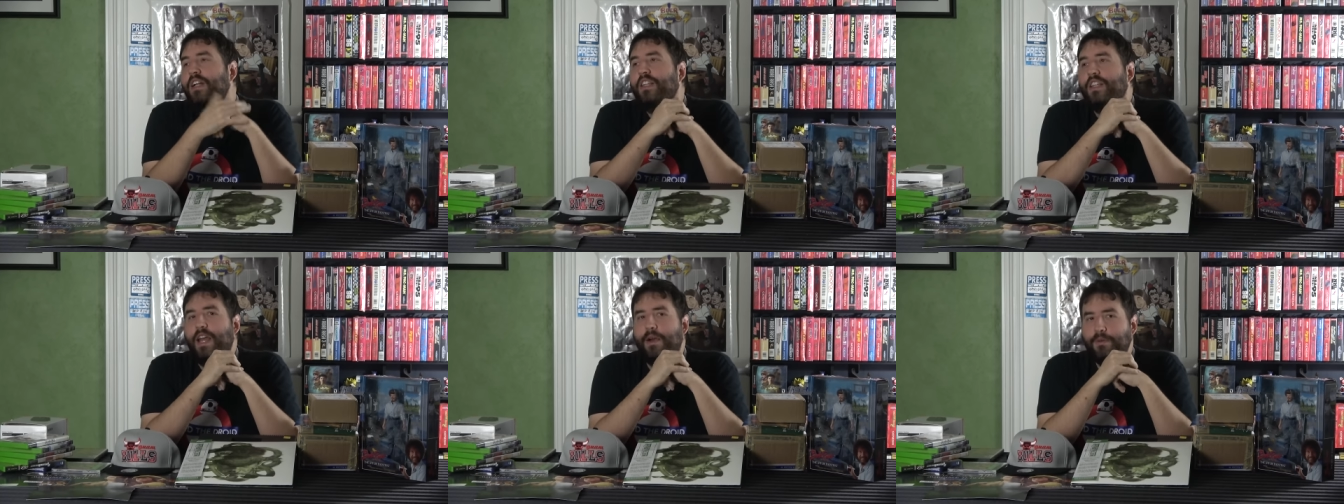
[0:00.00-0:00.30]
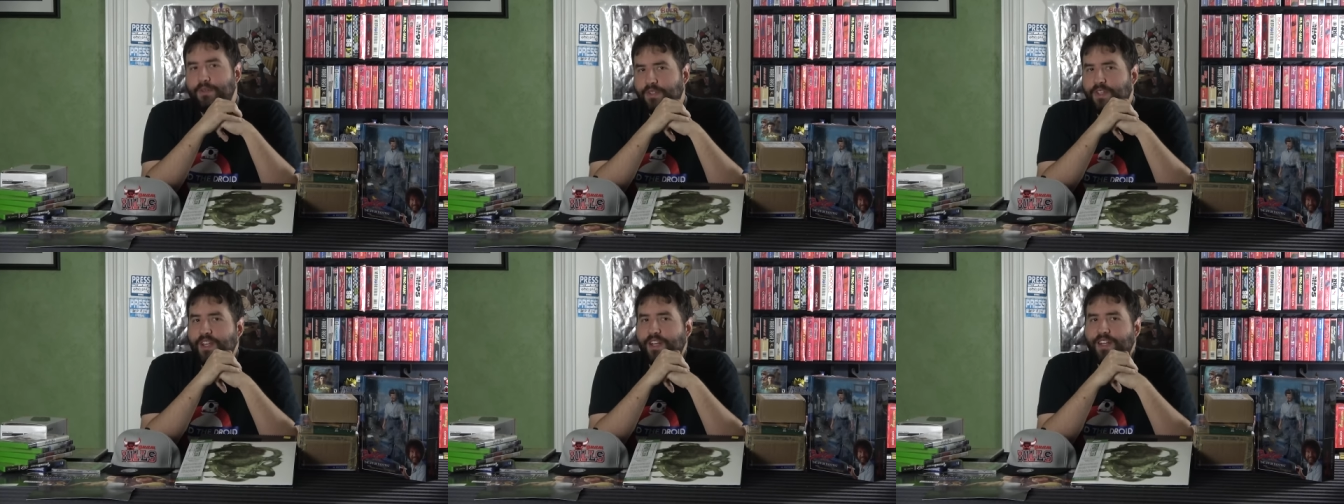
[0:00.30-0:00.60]
that
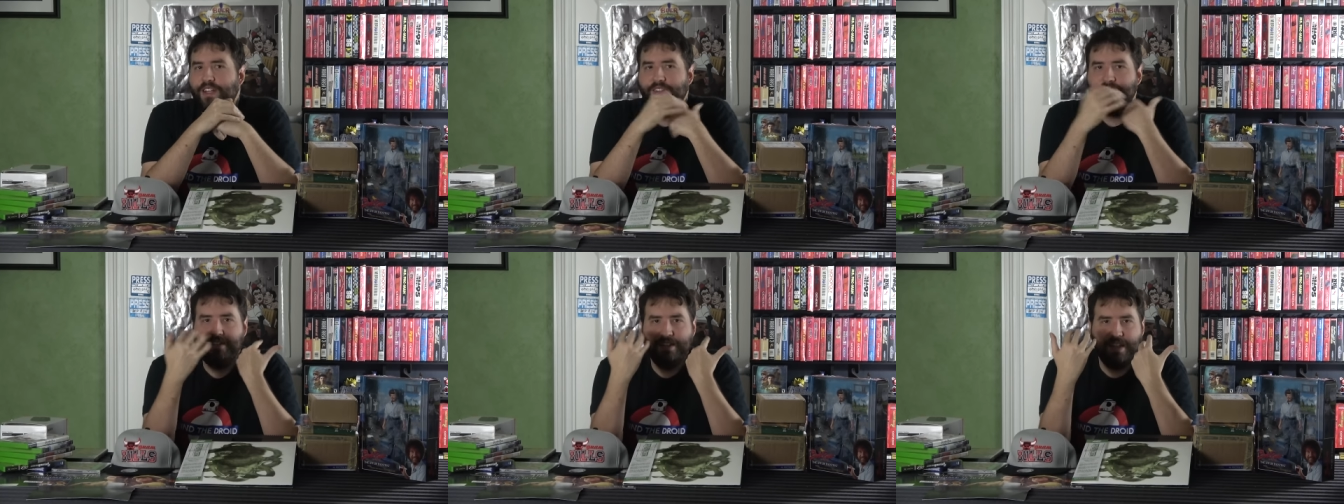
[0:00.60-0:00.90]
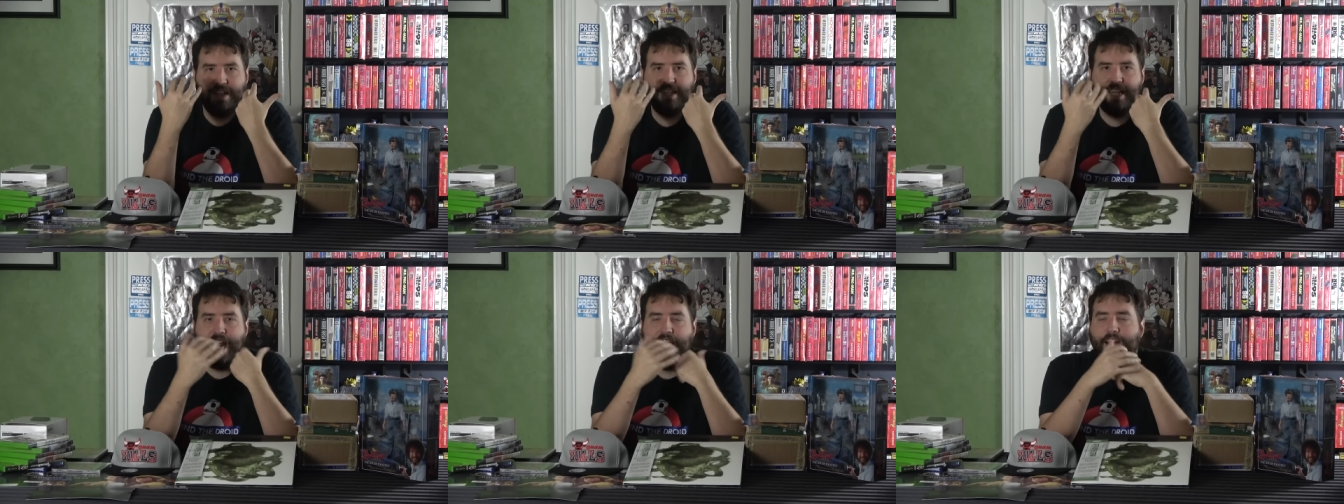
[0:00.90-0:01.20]
was gonna
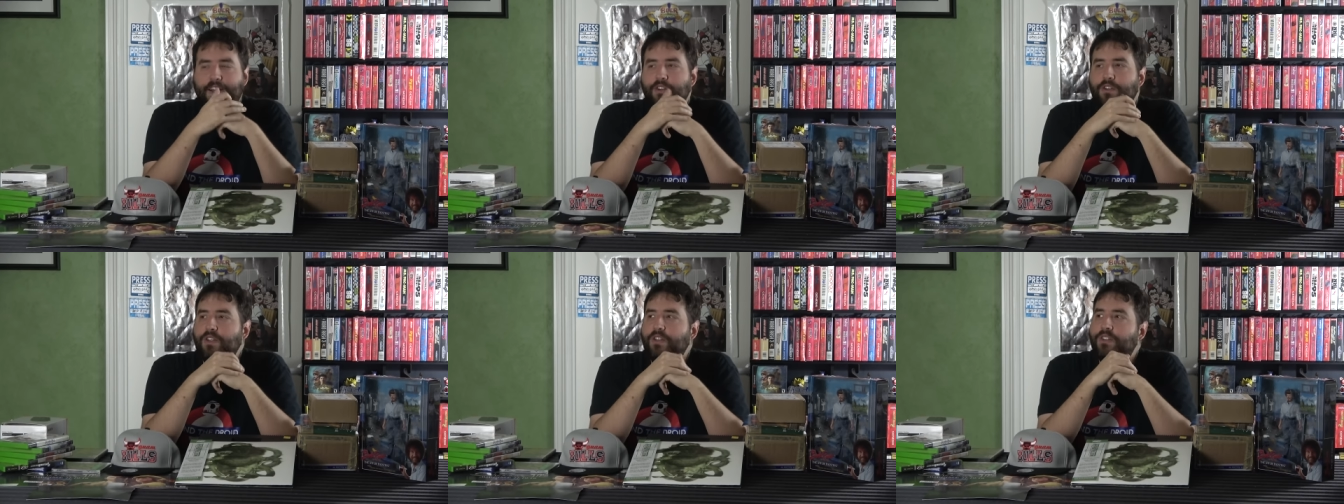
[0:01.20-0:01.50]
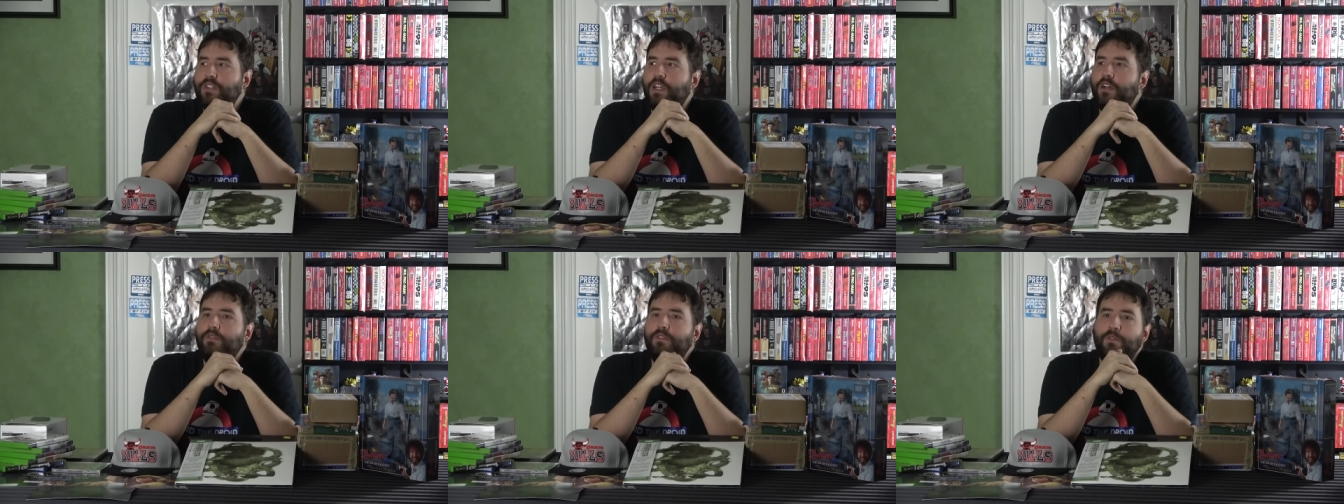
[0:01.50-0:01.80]
attach
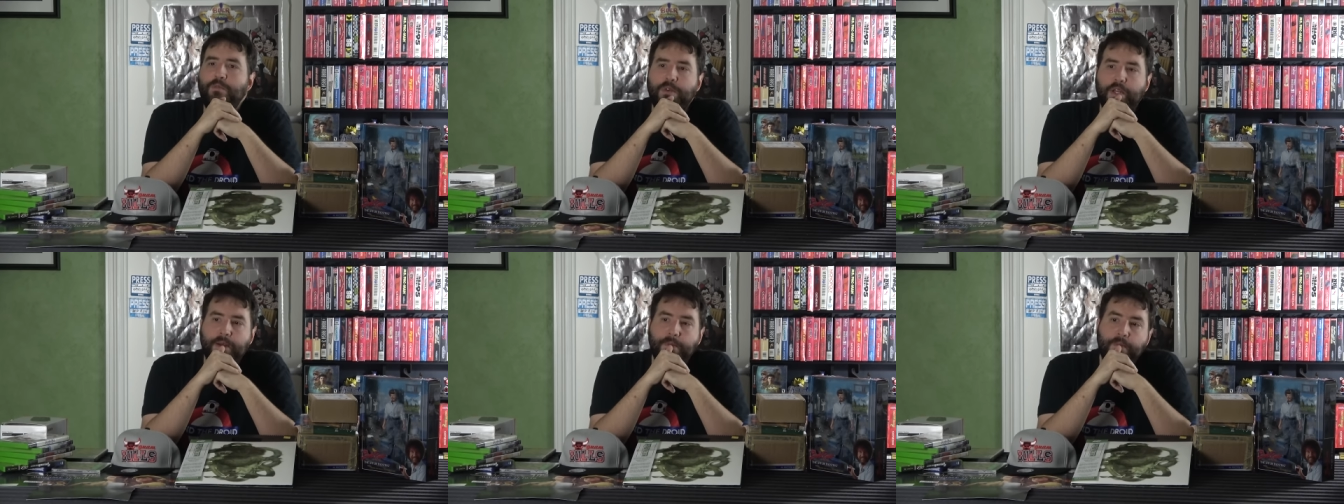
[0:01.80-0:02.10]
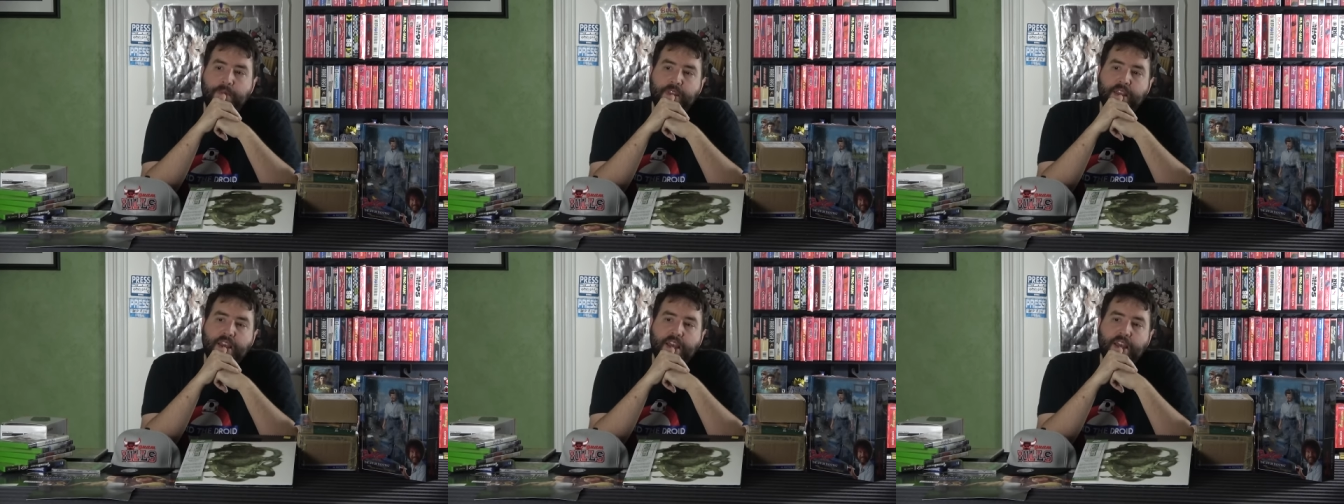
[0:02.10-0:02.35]
itself to me.